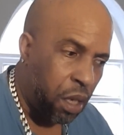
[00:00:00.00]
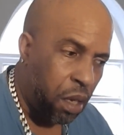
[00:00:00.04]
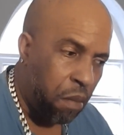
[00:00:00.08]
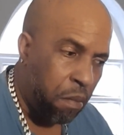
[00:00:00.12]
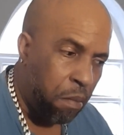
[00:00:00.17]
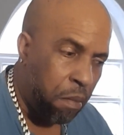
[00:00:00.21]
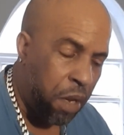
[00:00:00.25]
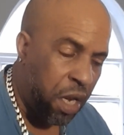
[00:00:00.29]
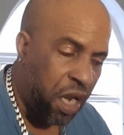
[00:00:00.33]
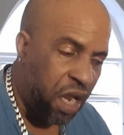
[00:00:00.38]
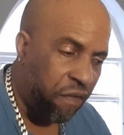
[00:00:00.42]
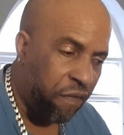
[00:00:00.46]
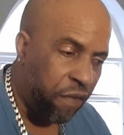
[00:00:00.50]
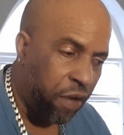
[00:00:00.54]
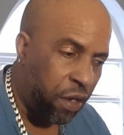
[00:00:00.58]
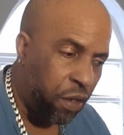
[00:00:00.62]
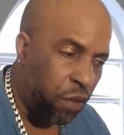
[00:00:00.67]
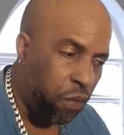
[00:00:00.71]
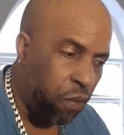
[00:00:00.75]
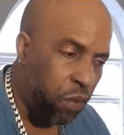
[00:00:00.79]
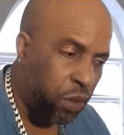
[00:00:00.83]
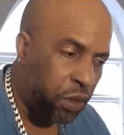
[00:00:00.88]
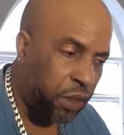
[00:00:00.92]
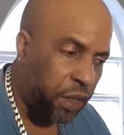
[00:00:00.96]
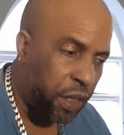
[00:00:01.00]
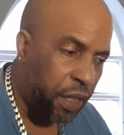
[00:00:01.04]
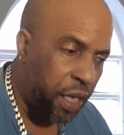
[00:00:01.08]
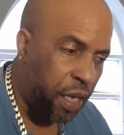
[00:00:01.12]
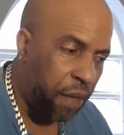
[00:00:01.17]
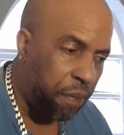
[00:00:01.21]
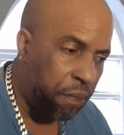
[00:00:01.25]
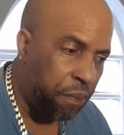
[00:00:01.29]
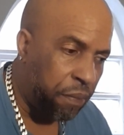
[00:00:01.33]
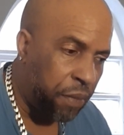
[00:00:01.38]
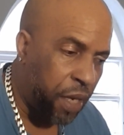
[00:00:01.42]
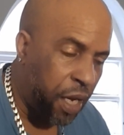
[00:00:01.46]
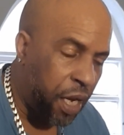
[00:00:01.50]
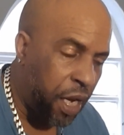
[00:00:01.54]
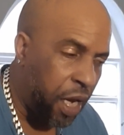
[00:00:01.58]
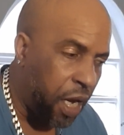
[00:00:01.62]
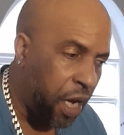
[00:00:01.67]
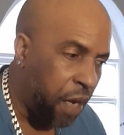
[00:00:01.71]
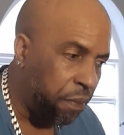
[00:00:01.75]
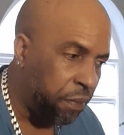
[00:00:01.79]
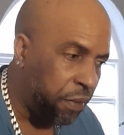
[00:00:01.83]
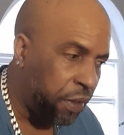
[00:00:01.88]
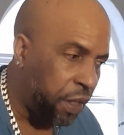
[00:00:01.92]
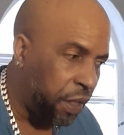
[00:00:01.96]
me never know so them
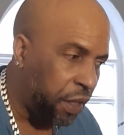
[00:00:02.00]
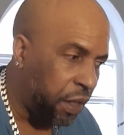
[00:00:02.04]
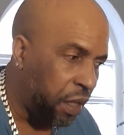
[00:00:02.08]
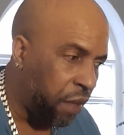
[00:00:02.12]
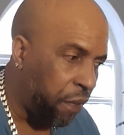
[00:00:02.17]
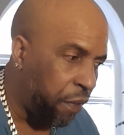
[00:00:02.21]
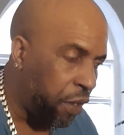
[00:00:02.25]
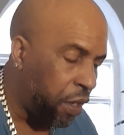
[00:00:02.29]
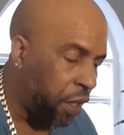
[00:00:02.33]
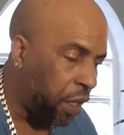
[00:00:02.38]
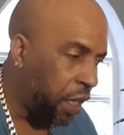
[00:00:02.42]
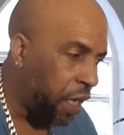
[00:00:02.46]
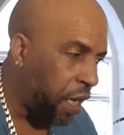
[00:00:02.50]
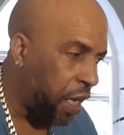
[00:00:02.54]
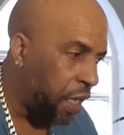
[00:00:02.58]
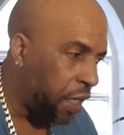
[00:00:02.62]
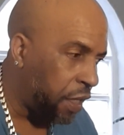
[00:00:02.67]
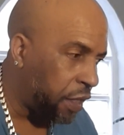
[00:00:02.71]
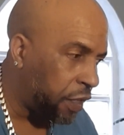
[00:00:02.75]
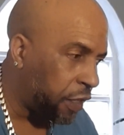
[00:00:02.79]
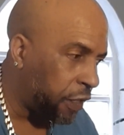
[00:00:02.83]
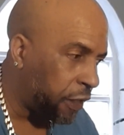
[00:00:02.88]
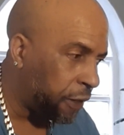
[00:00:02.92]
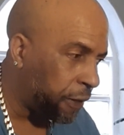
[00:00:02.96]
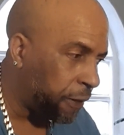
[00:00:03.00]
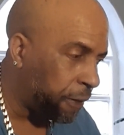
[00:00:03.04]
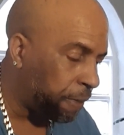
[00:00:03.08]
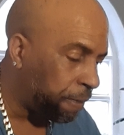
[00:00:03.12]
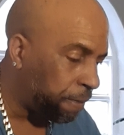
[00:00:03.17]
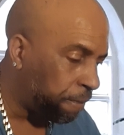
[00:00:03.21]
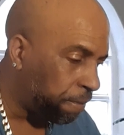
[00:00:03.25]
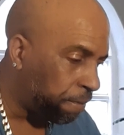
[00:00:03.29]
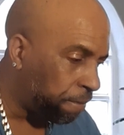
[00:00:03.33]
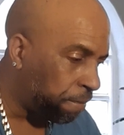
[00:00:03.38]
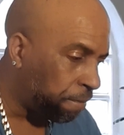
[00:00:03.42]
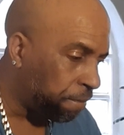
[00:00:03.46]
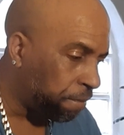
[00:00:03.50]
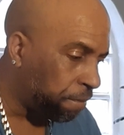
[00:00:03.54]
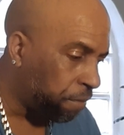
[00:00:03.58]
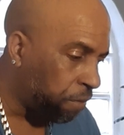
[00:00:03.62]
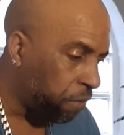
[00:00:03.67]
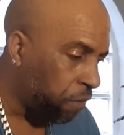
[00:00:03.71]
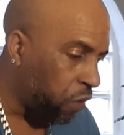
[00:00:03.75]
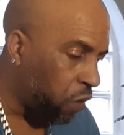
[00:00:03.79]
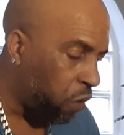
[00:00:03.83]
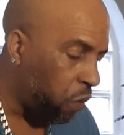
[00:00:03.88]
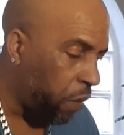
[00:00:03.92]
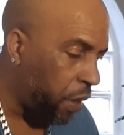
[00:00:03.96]
thing that what you call it sitting,
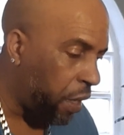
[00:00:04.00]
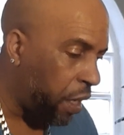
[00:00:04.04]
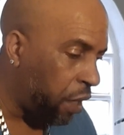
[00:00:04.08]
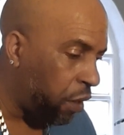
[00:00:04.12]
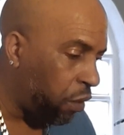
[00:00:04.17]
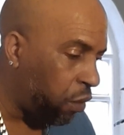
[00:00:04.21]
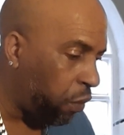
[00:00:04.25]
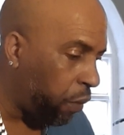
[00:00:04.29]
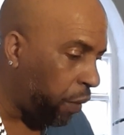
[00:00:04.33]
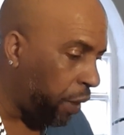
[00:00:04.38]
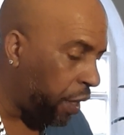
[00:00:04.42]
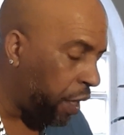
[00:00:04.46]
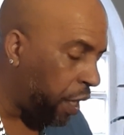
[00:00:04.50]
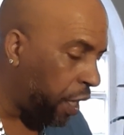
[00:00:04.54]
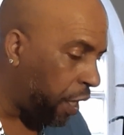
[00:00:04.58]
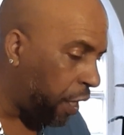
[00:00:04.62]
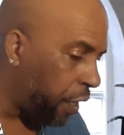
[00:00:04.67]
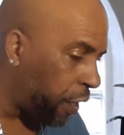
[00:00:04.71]
but then do it